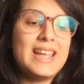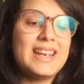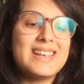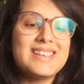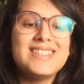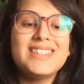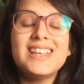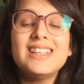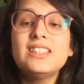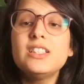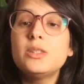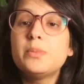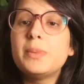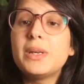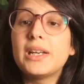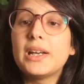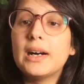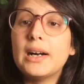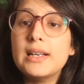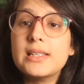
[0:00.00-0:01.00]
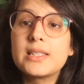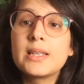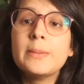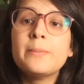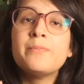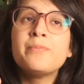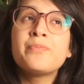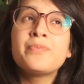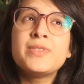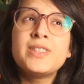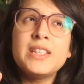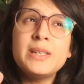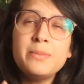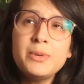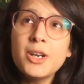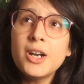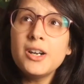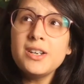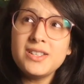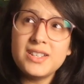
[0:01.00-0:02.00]
And I say this because
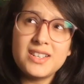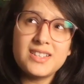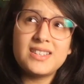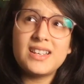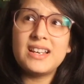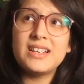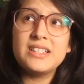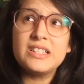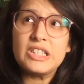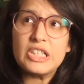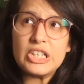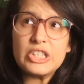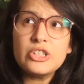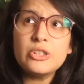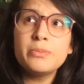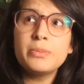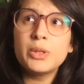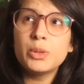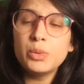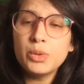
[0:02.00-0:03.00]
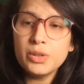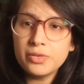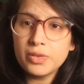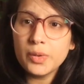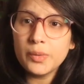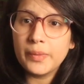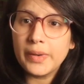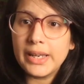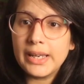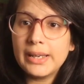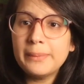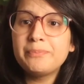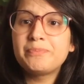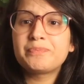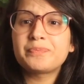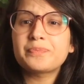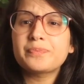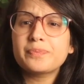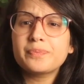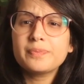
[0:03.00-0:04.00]
CPR is designed in such a beautiful way
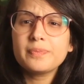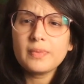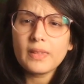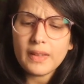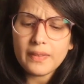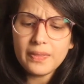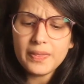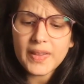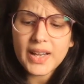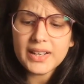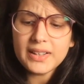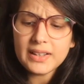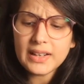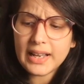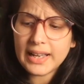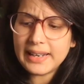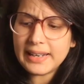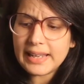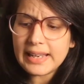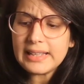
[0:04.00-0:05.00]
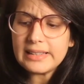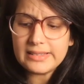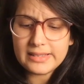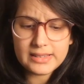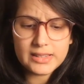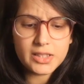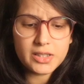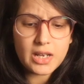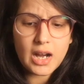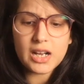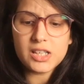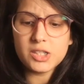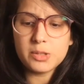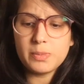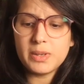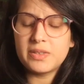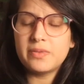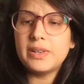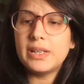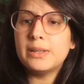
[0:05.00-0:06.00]
that it connects the dots
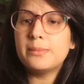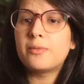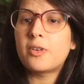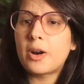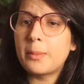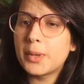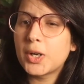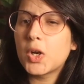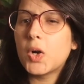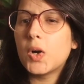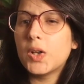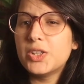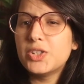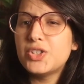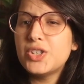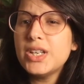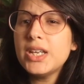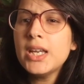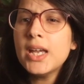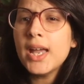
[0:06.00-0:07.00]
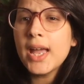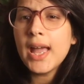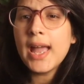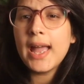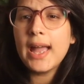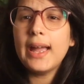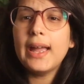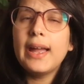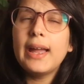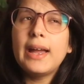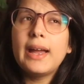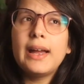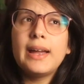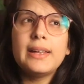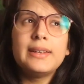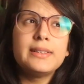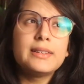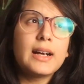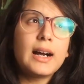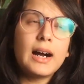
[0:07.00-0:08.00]
between pharmacology
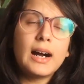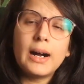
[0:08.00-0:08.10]
and